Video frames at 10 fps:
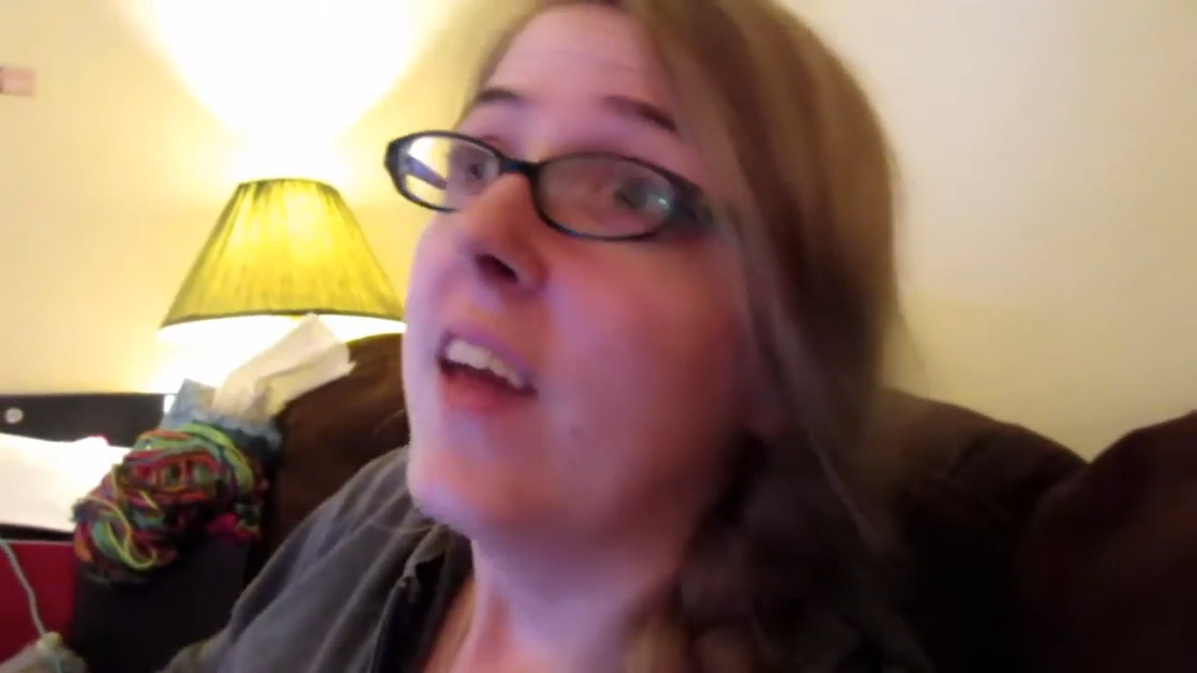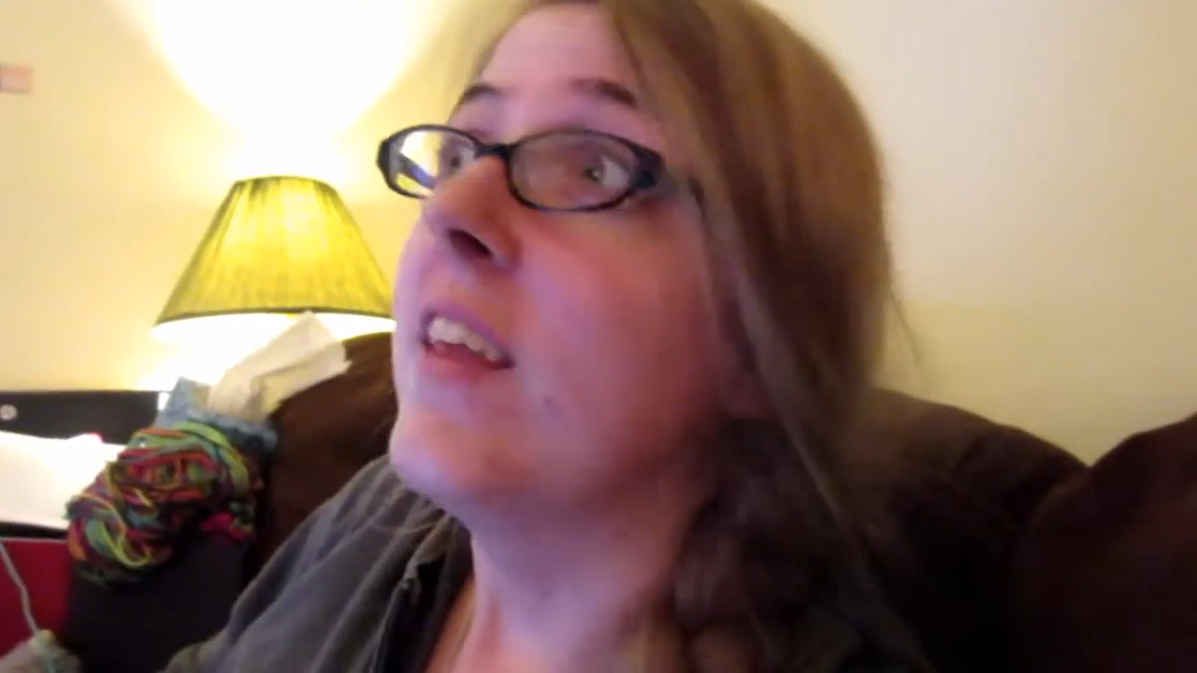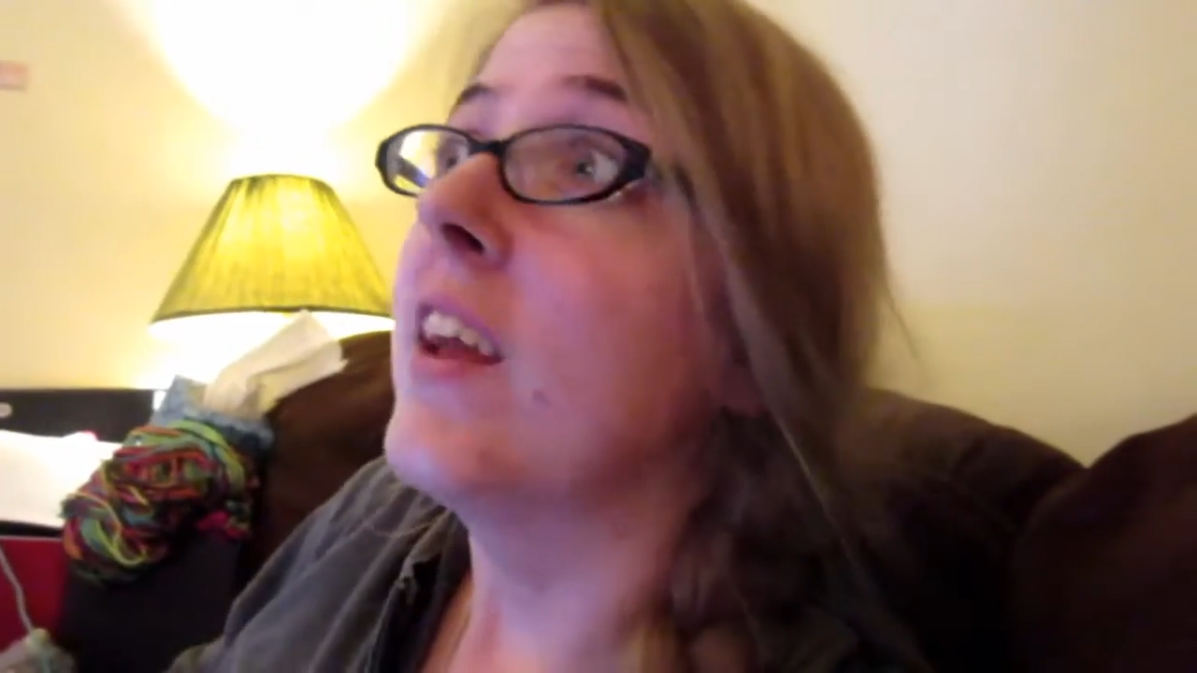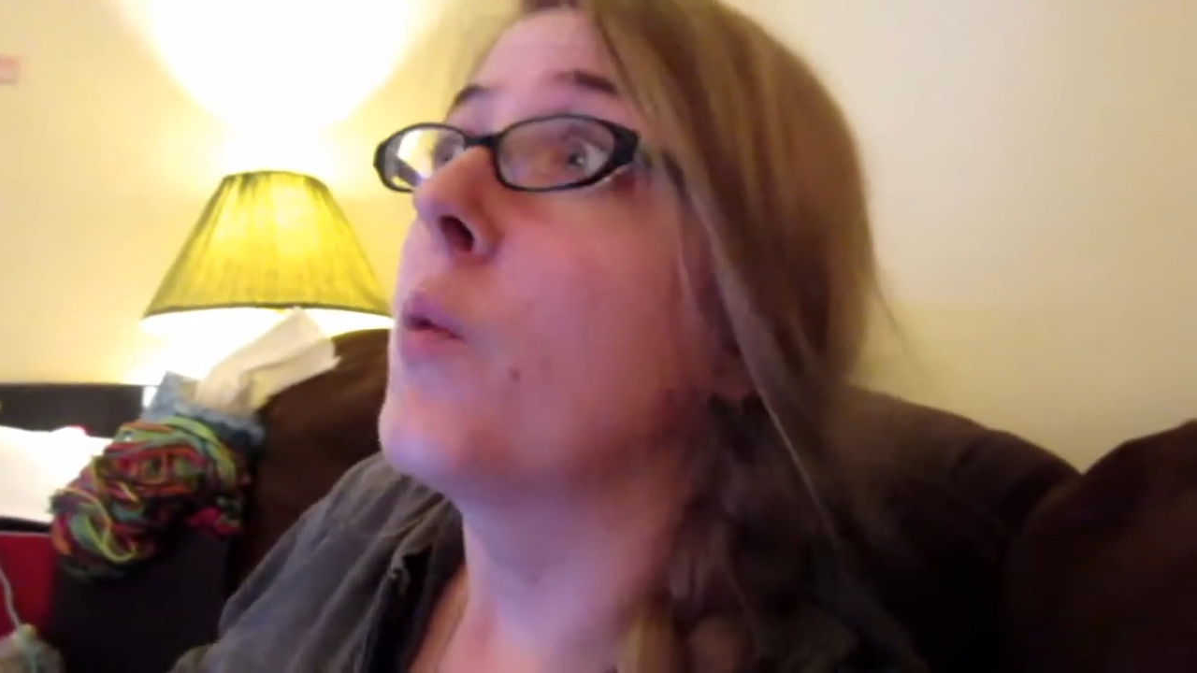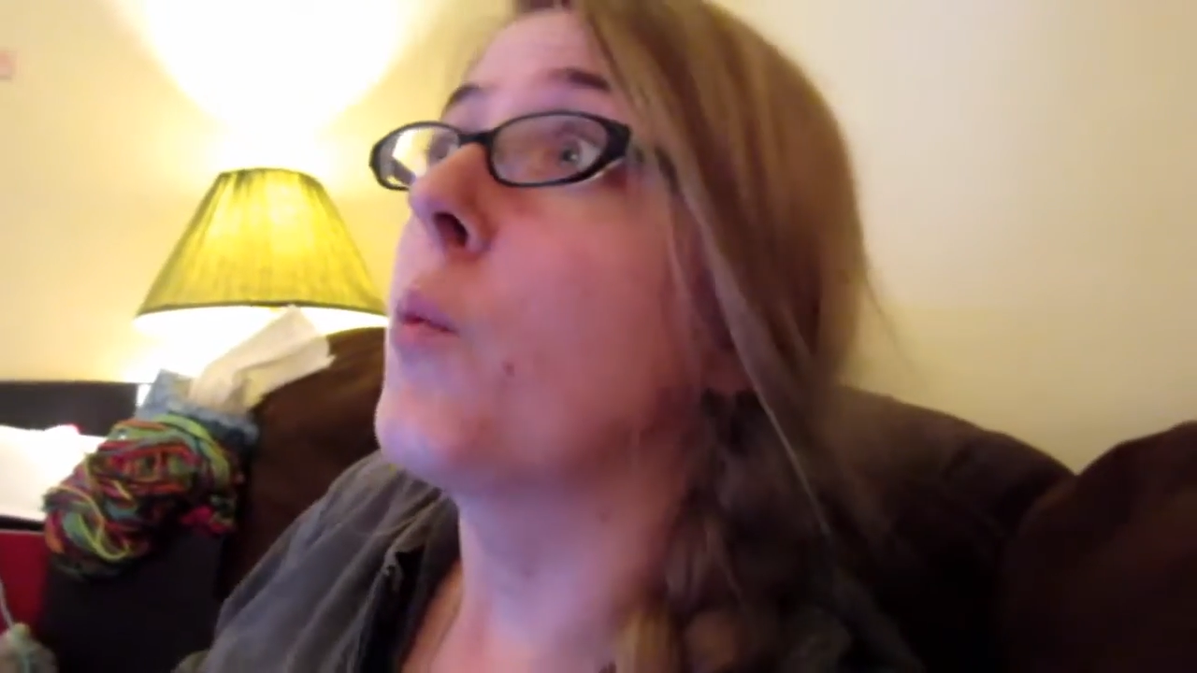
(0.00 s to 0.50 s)

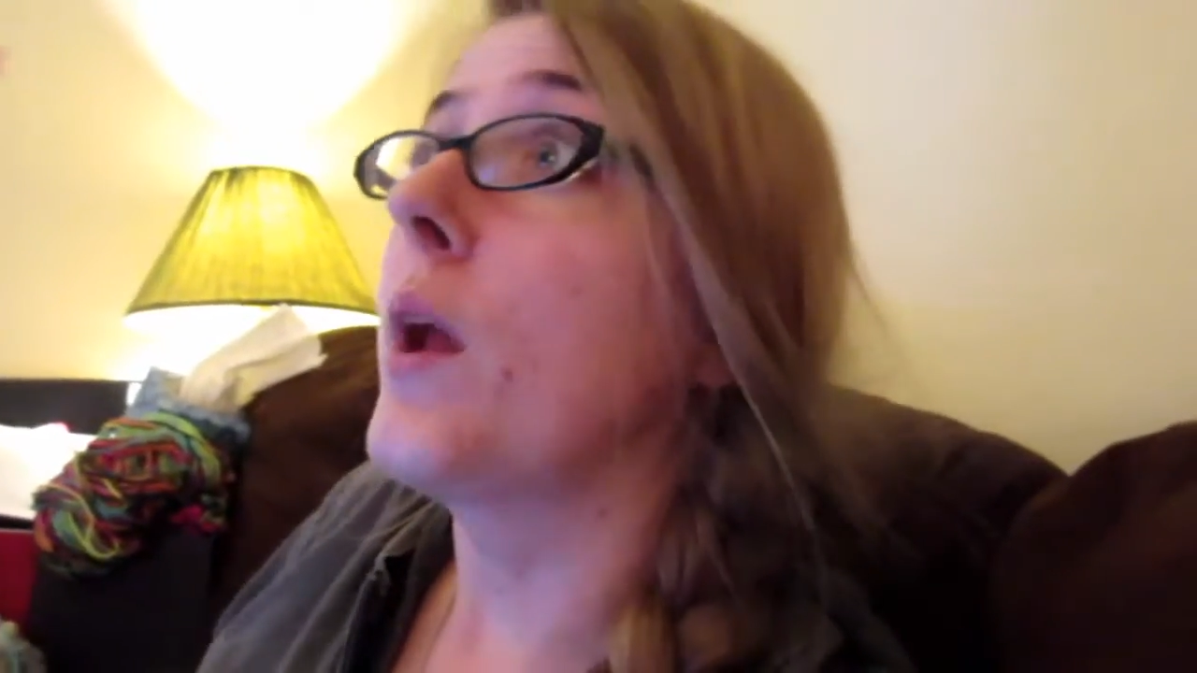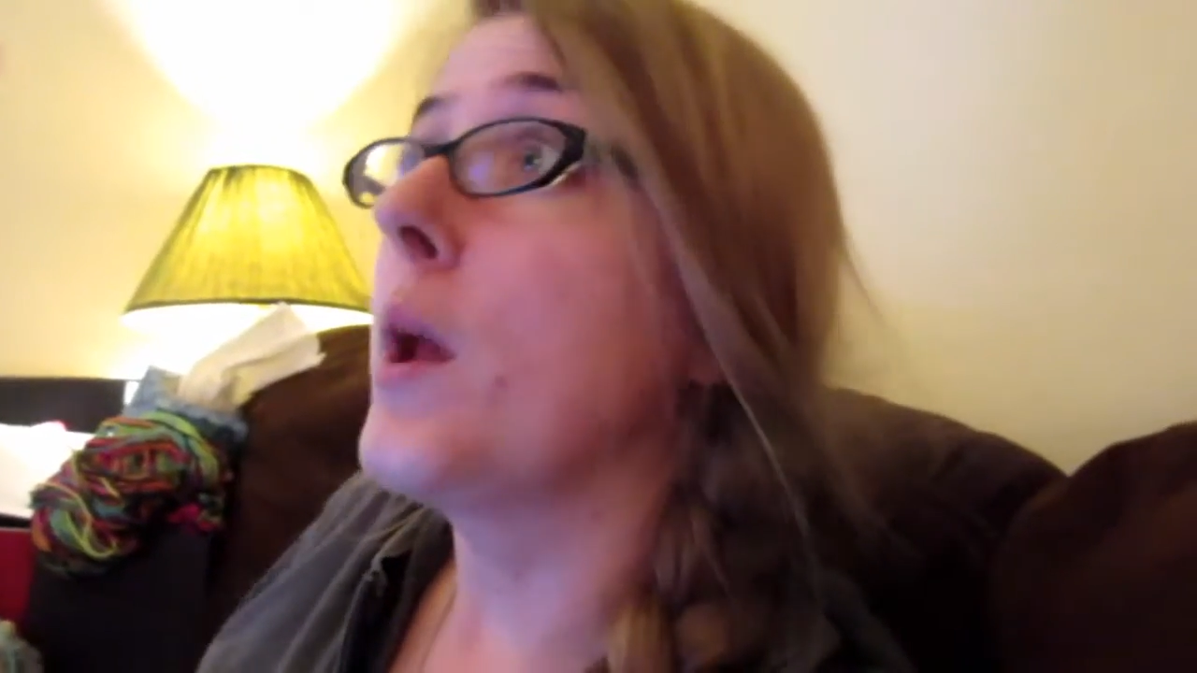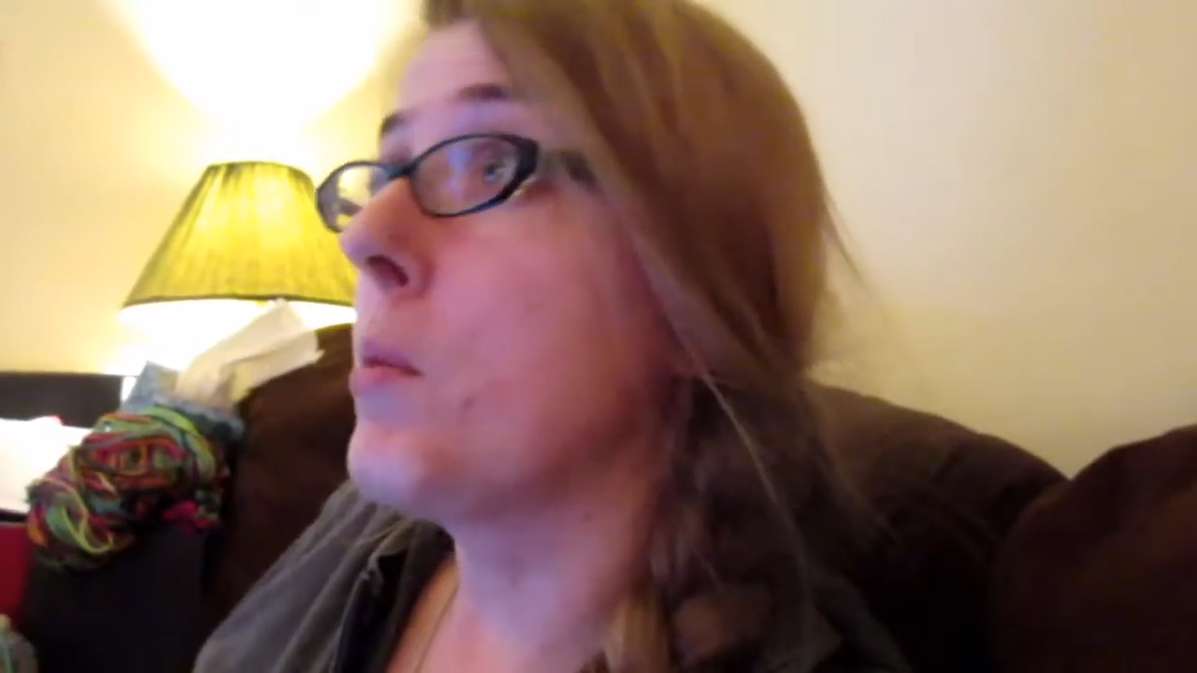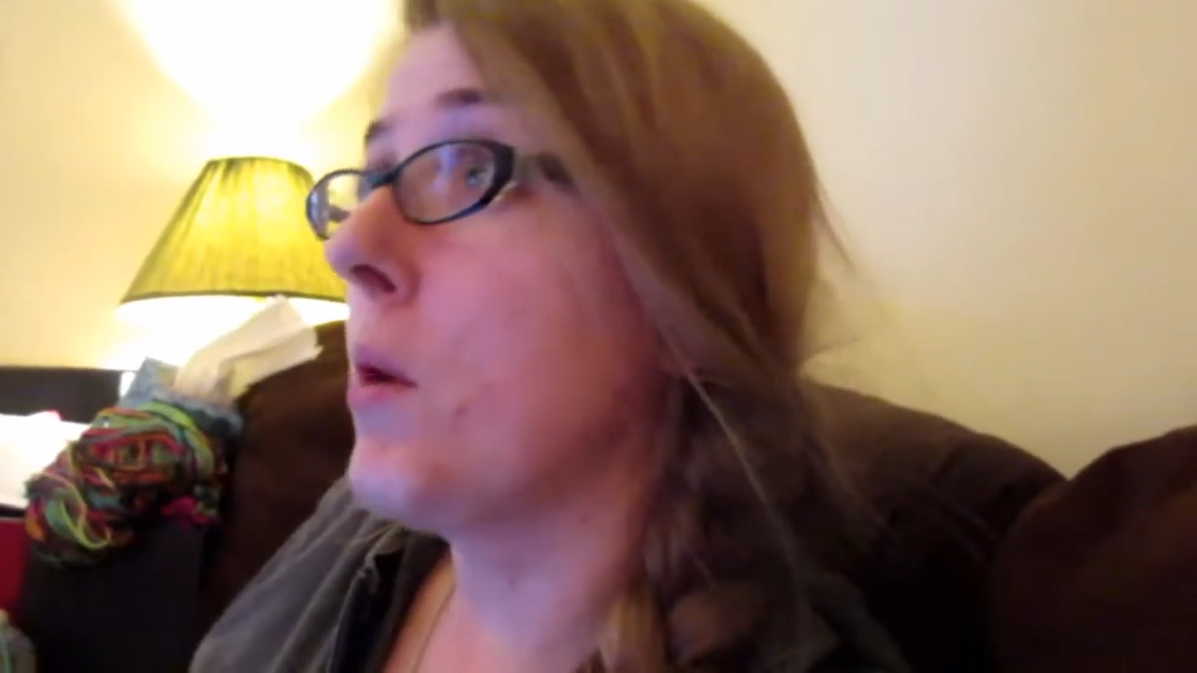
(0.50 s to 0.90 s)
and that it ran